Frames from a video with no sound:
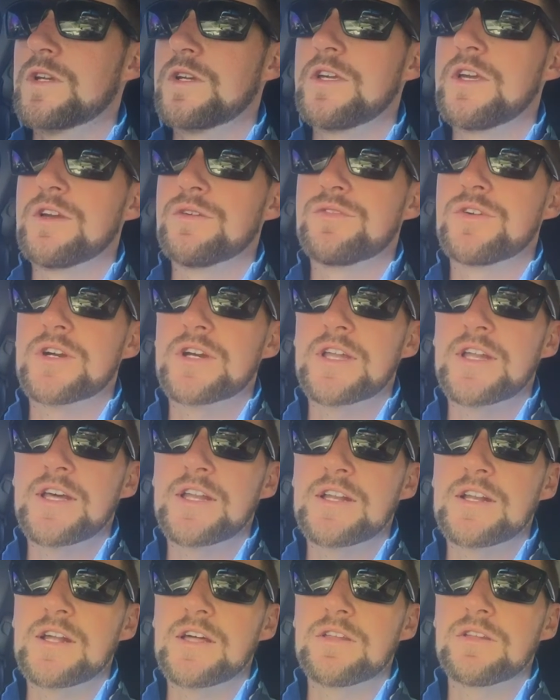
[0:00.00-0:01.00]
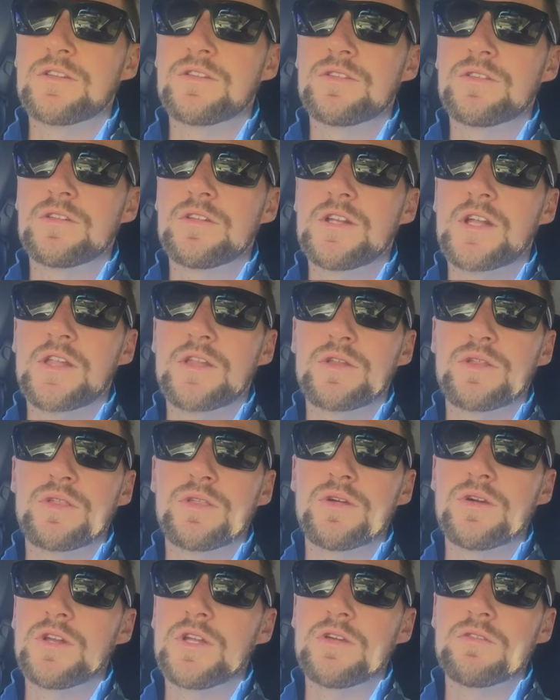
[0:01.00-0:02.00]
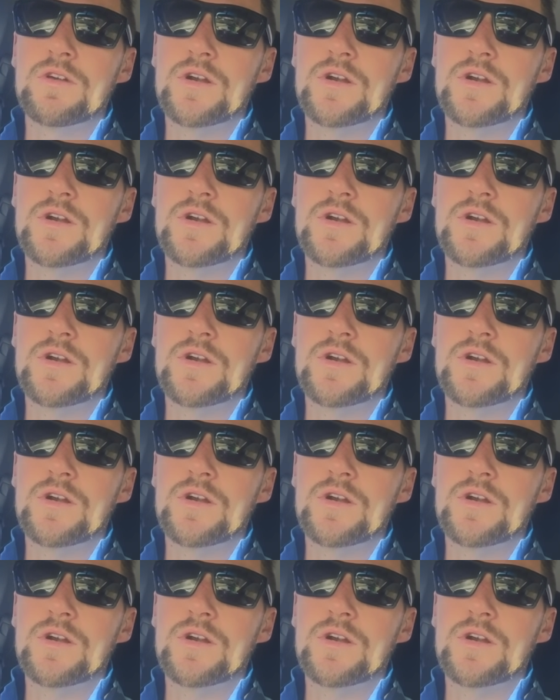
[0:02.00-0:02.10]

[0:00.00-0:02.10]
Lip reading: if I can add another 30